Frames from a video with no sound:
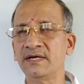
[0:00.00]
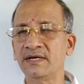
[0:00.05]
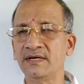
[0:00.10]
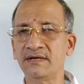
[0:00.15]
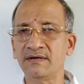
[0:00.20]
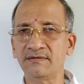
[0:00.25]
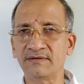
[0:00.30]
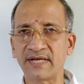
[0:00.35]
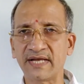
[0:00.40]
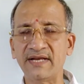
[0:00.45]

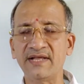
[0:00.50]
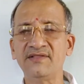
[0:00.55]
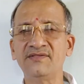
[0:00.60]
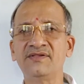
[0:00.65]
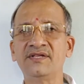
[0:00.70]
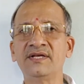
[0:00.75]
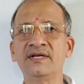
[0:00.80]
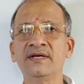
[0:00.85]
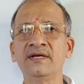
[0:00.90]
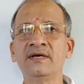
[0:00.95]

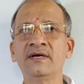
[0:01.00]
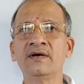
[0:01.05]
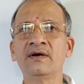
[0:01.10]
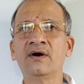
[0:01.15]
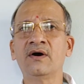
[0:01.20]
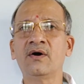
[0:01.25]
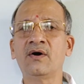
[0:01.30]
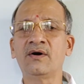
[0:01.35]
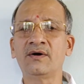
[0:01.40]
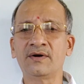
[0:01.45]
tenancy
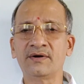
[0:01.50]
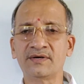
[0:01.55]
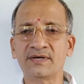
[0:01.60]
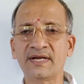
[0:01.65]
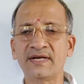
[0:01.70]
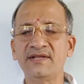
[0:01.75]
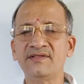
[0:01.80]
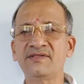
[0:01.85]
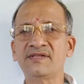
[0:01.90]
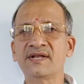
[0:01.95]

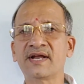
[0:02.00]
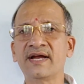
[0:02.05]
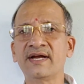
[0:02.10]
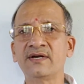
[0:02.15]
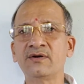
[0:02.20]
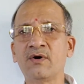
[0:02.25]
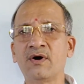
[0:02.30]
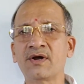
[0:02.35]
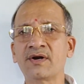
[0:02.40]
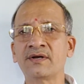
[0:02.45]
right
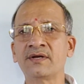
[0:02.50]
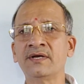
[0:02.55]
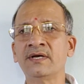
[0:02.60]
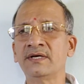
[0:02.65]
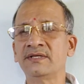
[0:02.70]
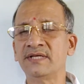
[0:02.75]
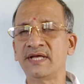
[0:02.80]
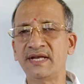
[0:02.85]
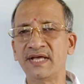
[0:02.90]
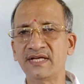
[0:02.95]
or the
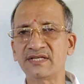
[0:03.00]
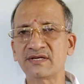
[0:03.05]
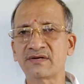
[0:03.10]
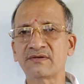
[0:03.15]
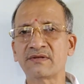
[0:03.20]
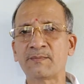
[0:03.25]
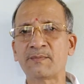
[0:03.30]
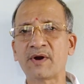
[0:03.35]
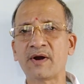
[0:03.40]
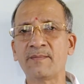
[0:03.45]
nature of the
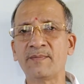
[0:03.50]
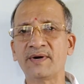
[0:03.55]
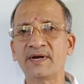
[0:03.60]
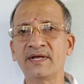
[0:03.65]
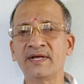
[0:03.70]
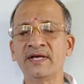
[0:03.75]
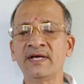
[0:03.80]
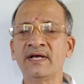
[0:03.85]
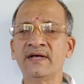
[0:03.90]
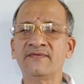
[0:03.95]
property,
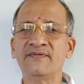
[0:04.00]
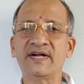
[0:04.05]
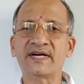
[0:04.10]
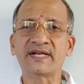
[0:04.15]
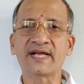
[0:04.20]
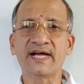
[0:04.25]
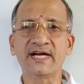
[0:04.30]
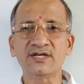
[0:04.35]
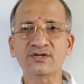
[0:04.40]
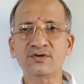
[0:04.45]
that
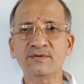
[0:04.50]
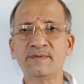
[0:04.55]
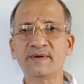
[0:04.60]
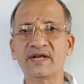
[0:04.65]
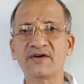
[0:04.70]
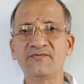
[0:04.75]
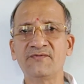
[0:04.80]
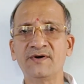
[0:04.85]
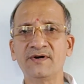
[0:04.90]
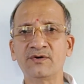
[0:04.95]
has to be
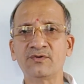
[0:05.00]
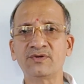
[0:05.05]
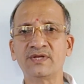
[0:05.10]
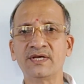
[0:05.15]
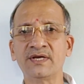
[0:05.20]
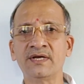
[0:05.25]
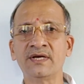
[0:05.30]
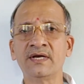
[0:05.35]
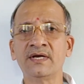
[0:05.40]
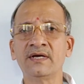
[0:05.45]
referred to
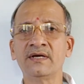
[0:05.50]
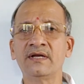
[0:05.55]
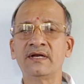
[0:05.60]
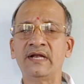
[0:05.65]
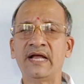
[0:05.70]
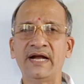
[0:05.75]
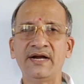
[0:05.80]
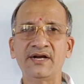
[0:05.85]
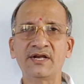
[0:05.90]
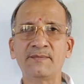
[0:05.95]
the
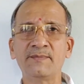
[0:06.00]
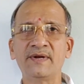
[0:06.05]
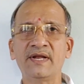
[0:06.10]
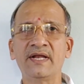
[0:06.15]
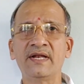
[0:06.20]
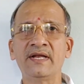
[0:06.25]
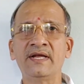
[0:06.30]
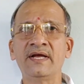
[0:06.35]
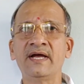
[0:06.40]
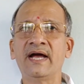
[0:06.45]
land
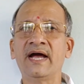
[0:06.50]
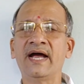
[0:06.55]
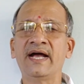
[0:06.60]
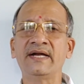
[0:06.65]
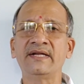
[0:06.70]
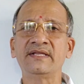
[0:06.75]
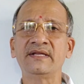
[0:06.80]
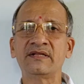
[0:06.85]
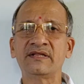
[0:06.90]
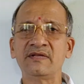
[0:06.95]
tribunal, and the
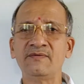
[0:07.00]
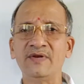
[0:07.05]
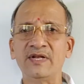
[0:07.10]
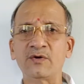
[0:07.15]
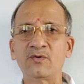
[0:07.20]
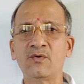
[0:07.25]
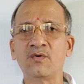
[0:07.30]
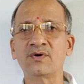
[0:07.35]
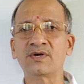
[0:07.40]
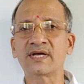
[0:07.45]
civil
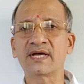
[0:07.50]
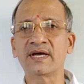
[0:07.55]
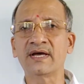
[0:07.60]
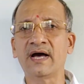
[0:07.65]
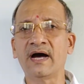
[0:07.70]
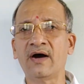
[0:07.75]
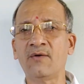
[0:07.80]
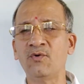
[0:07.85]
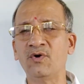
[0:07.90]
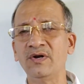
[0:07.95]
court
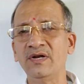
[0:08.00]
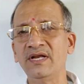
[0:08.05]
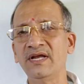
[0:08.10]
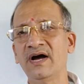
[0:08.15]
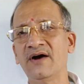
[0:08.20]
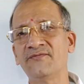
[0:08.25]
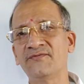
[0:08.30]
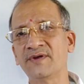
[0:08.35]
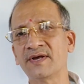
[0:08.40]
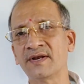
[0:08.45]
only
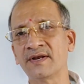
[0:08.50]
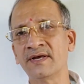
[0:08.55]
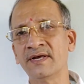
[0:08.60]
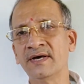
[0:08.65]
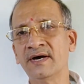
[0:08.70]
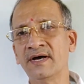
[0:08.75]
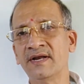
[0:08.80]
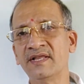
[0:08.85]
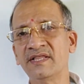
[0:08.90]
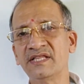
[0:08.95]
after
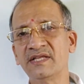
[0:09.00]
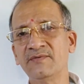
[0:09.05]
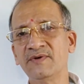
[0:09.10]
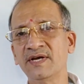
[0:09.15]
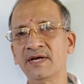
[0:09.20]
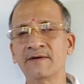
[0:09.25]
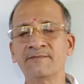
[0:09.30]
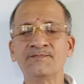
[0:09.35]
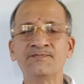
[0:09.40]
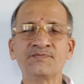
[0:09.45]

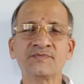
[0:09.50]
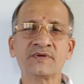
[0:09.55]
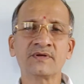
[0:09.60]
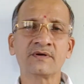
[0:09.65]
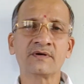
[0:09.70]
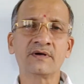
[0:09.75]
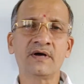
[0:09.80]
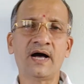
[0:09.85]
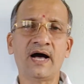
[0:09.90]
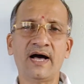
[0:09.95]
receiving
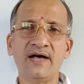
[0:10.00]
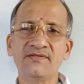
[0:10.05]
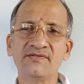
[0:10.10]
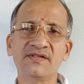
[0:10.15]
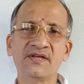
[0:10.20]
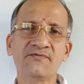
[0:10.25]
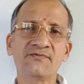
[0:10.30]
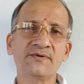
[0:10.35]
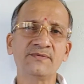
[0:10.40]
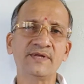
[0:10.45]
answer
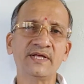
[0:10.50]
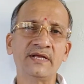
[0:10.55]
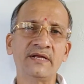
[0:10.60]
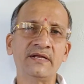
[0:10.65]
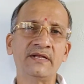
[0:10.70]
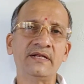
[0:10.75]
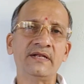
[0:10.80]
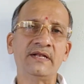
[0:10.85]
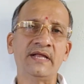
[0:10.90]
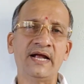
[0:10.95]
from the
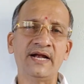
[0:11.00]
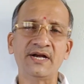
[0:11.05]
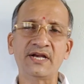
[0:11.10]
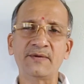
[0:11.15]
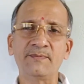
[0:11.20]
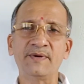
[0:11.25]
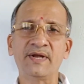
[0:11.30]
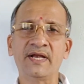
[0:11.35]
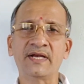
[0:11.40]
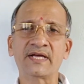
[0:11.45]
land
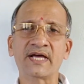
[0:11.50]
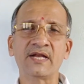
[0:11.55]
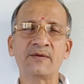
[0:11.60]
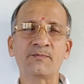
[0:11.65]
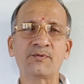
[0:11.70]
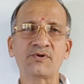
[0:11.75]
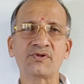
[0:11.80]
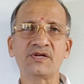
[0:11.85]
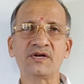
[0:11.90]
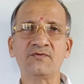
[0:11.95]
tribunal can
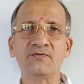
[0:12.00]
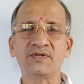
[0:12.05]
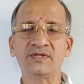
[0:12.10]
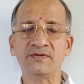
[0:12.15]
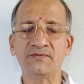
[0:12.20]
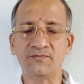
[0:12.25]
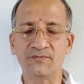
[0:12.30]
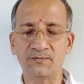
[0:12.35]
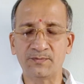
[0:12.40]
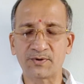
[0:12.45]
proceed
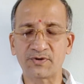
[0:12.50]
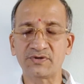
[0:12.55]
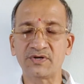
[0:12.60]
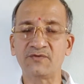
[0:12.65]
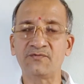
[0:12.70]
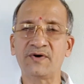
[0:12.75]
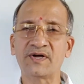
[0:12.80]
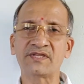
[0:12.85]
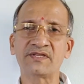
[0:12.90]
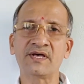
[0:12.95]

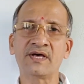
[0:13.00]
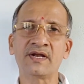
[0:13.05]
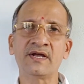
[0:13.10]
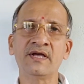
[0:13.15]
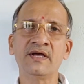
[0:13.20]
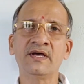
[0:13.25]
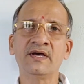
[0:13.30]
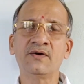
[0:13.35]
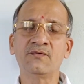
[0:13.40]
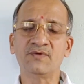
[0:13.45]
further
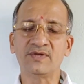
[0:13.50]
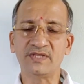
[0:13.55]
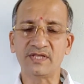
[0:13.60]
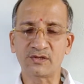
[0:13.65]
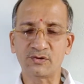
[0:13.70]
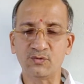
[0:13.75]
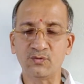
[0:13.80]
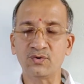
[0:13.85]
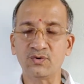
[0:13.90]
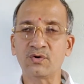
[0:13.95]
with the
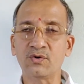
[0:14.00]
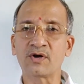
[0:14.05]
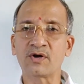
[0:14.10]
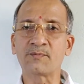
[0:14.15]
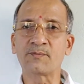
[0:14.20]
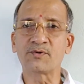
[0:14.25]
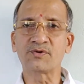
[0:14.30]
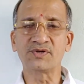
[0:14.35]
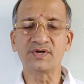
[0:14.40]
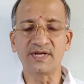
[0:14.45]
suit or
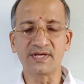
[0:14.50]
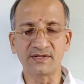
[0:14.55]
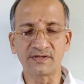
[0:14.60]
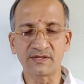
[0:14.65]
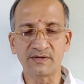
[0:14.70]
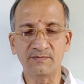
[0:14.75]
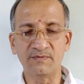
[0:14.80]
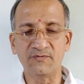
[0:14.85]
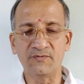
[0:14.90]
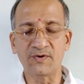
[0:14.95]
proceedings
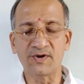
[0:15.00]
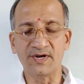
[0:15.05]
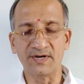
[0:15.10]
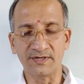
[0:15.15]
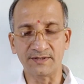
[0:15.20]
before it.